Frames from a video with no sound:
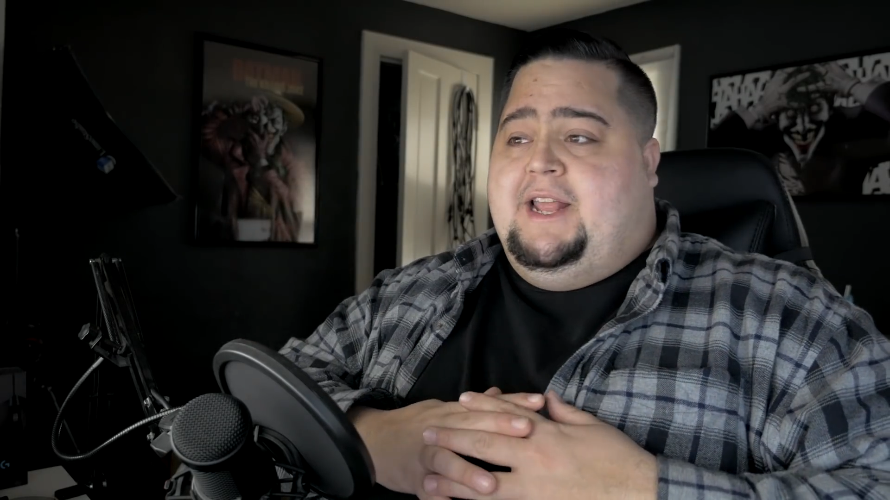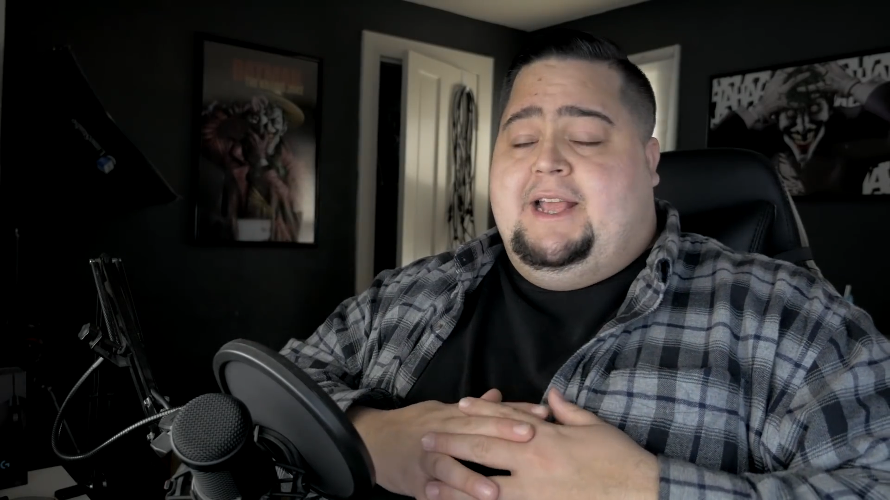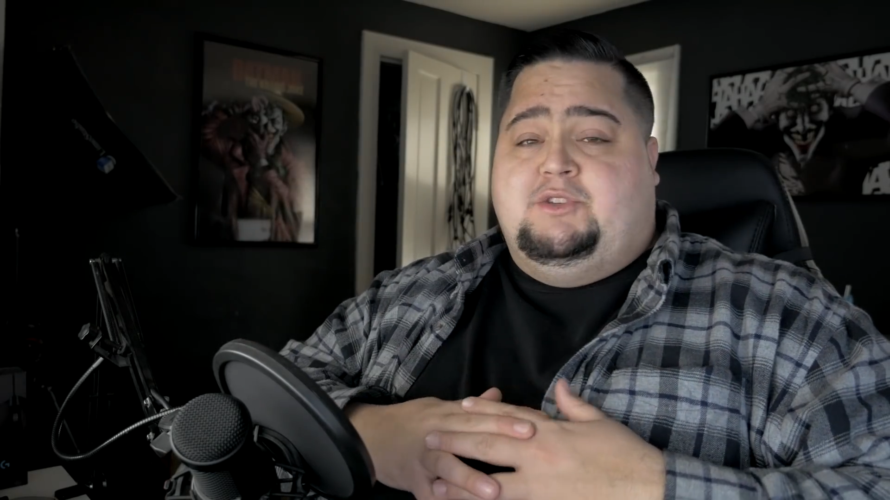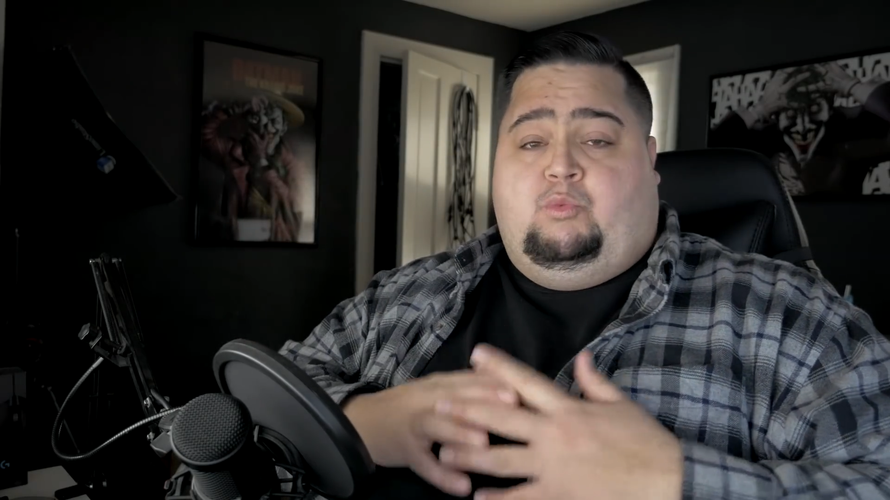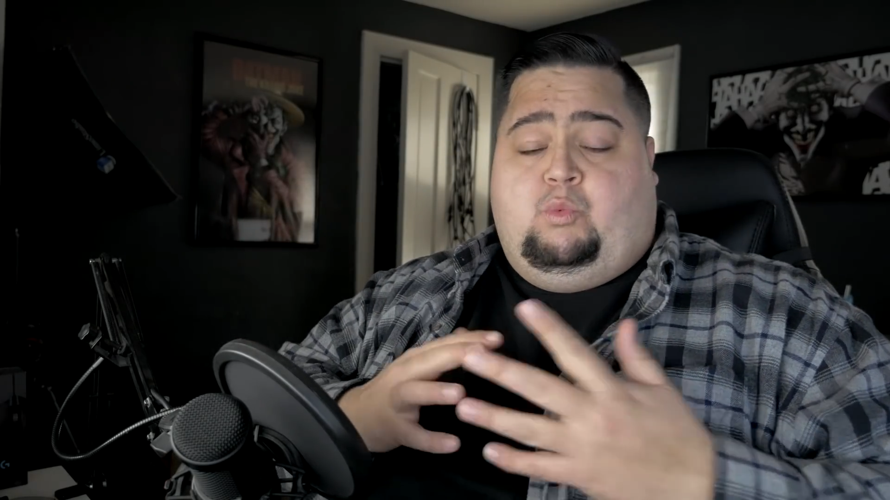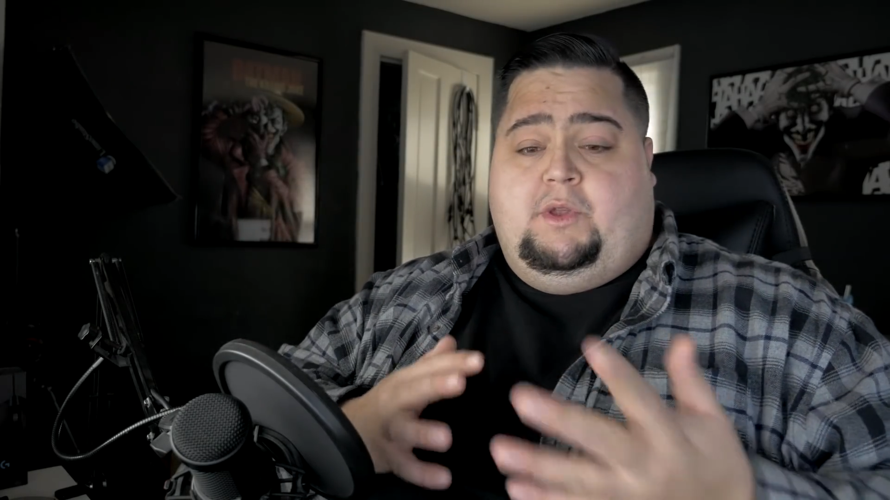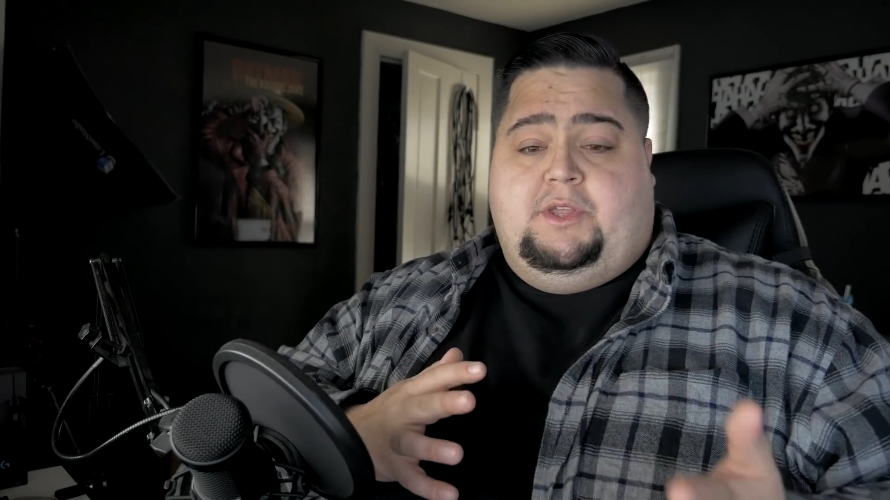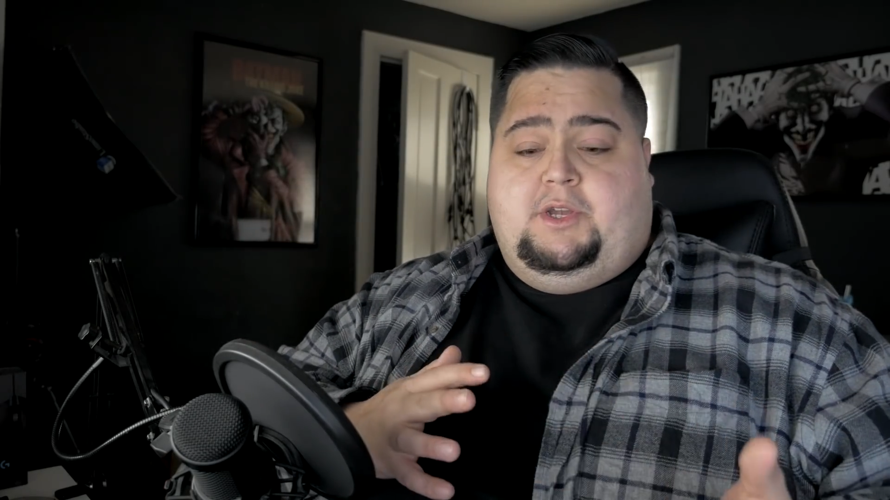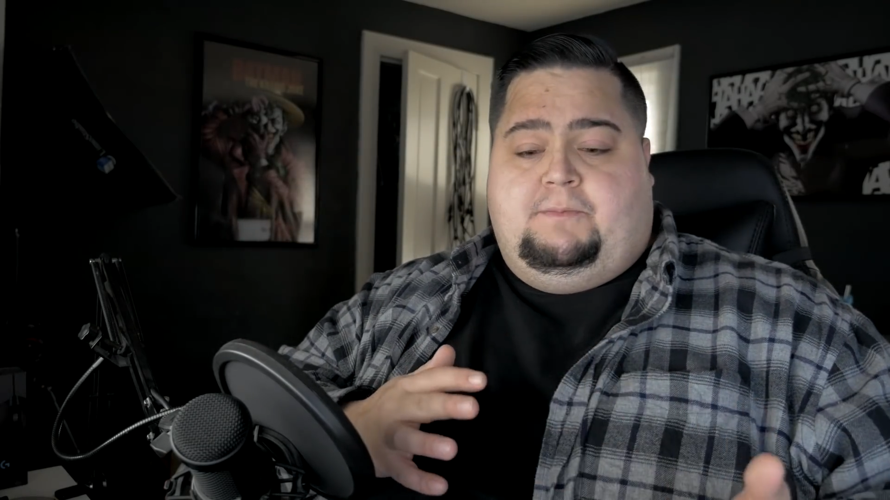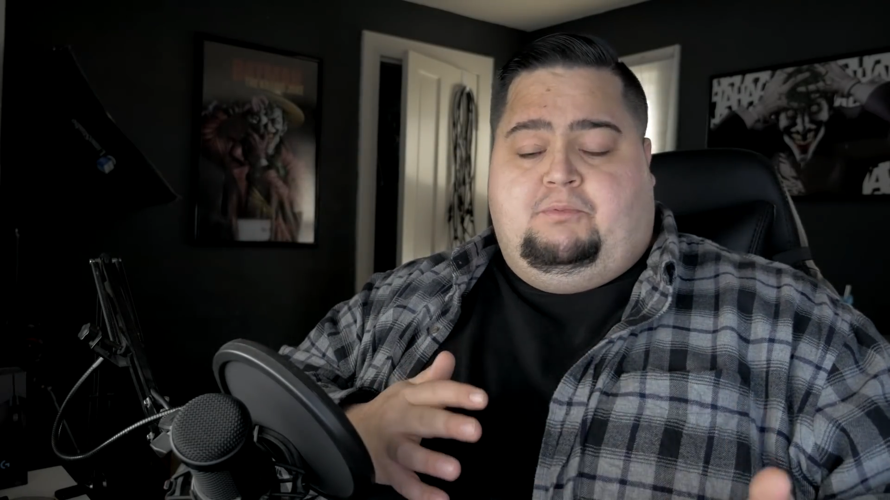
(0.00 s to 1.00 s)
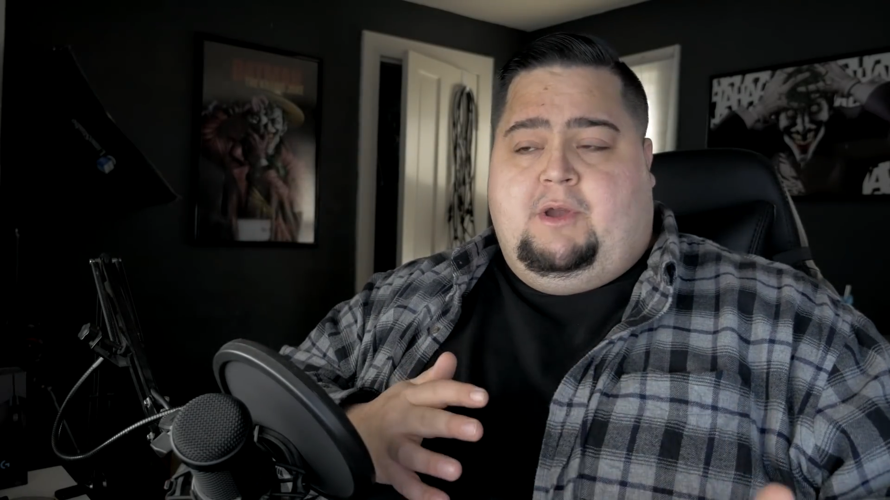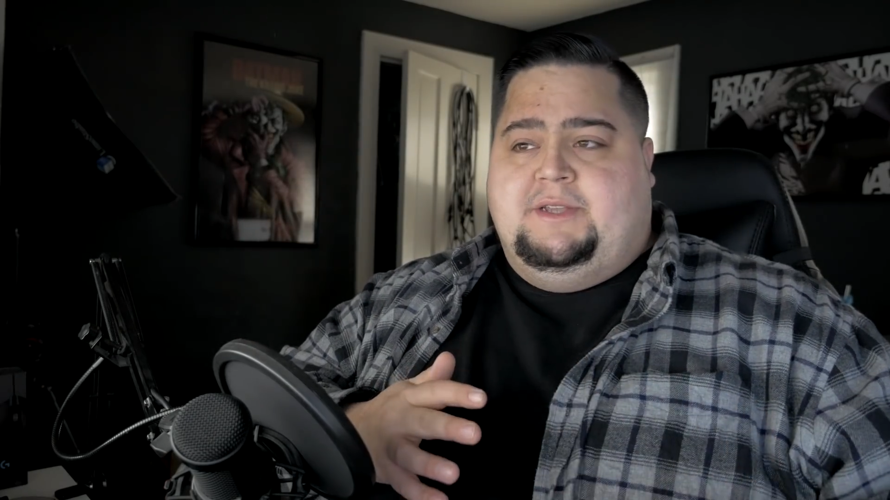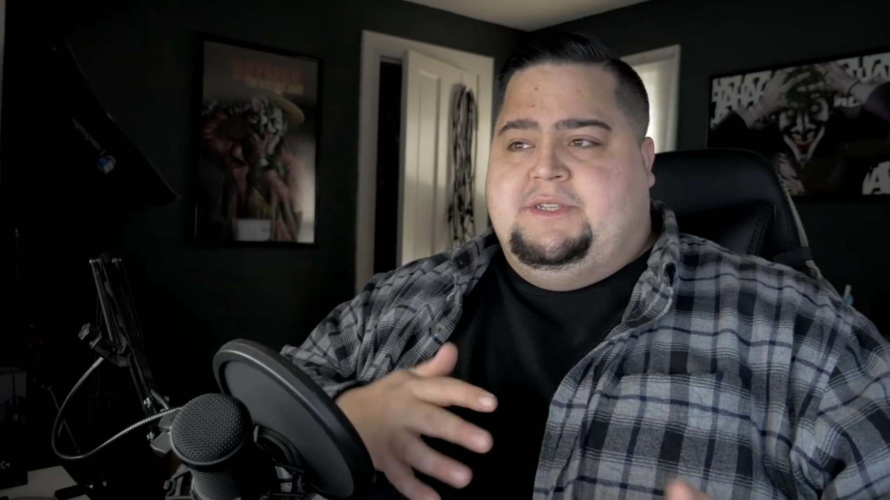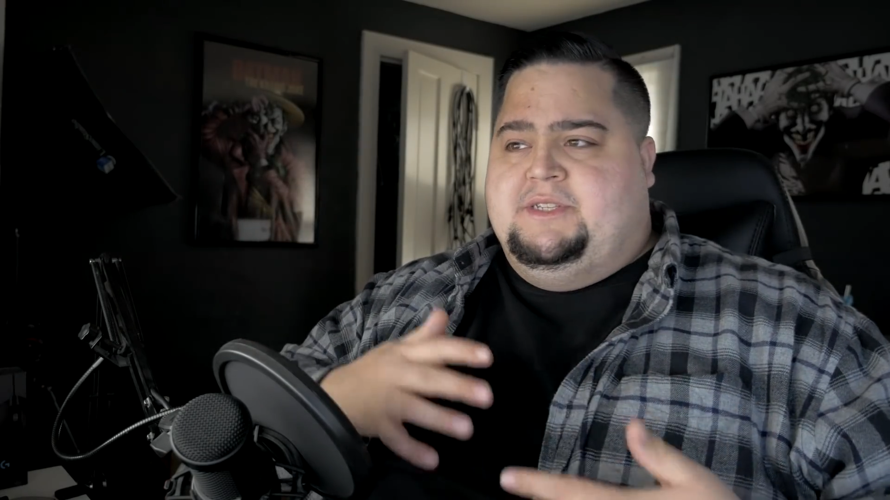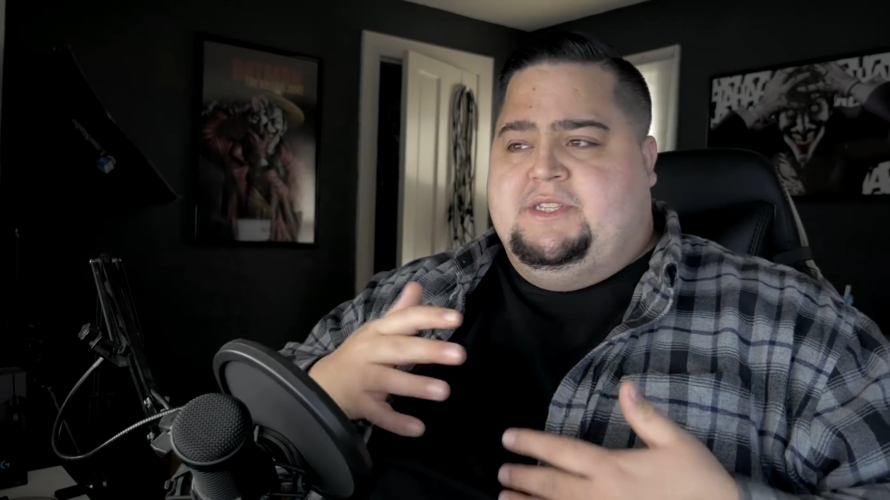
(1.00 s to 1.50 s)
has really good
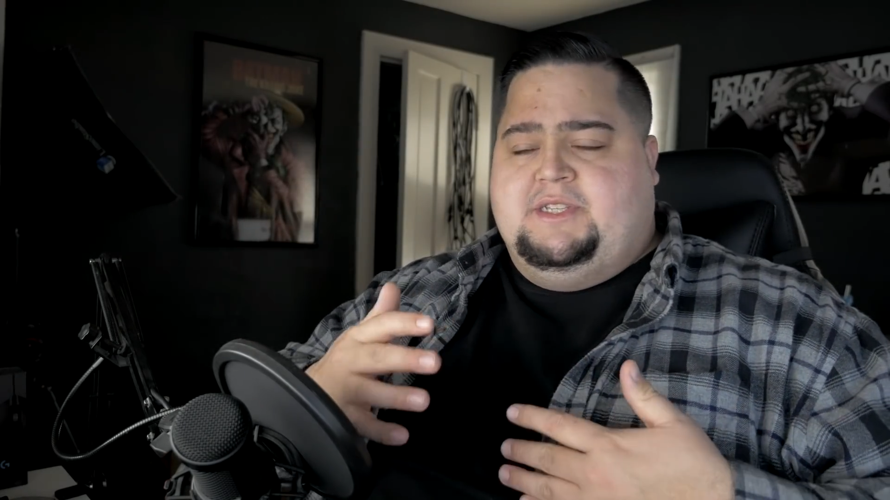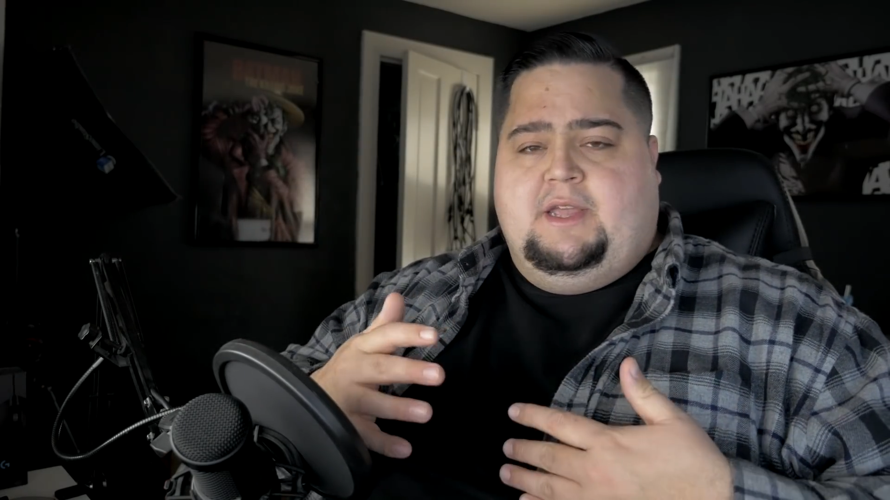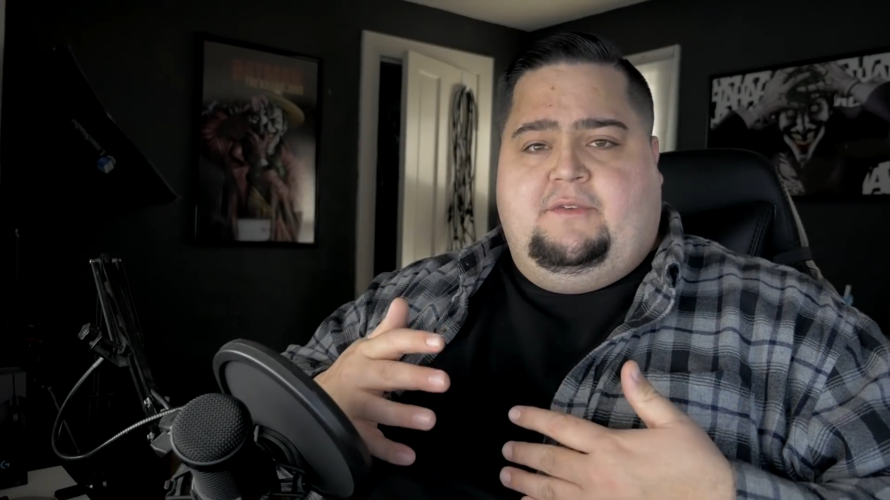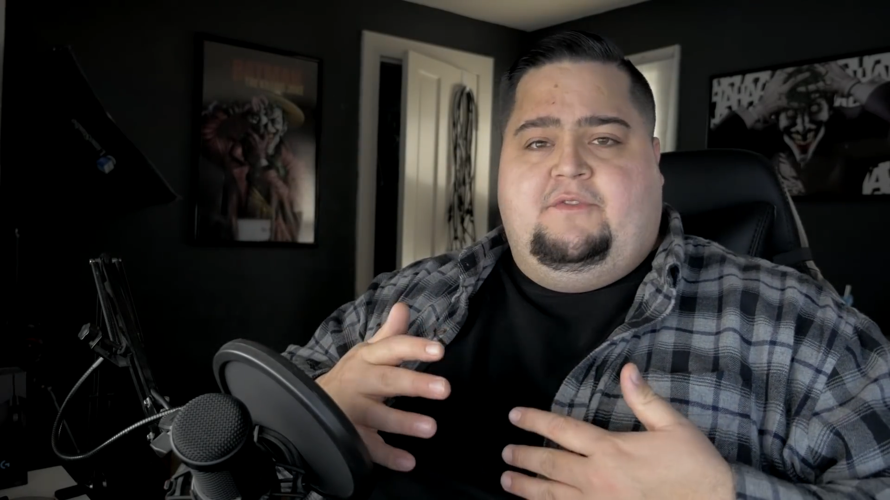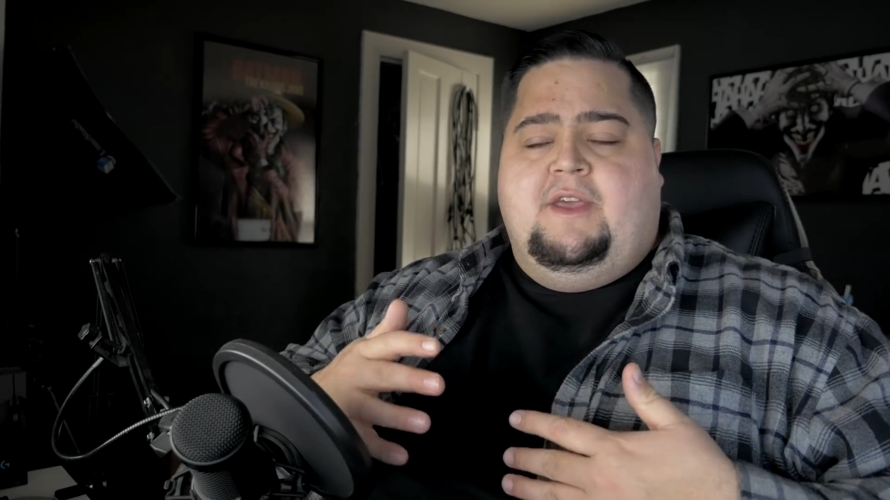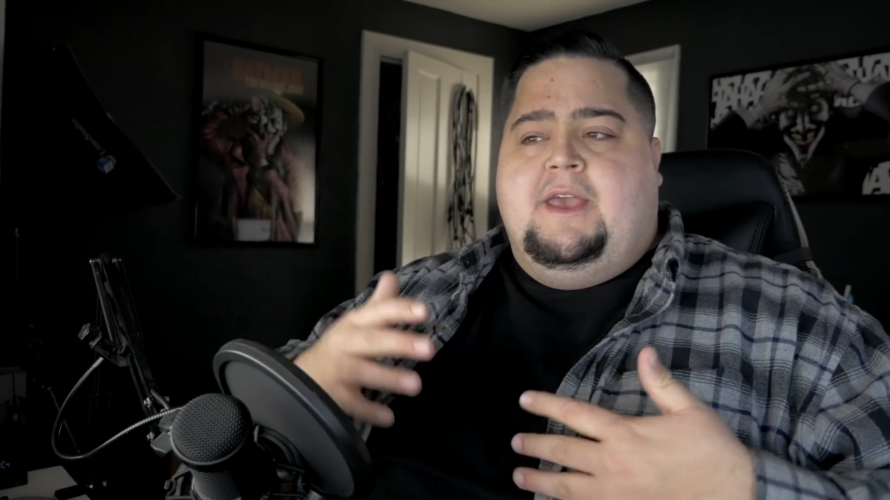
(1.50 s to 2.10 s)
prices and stuff.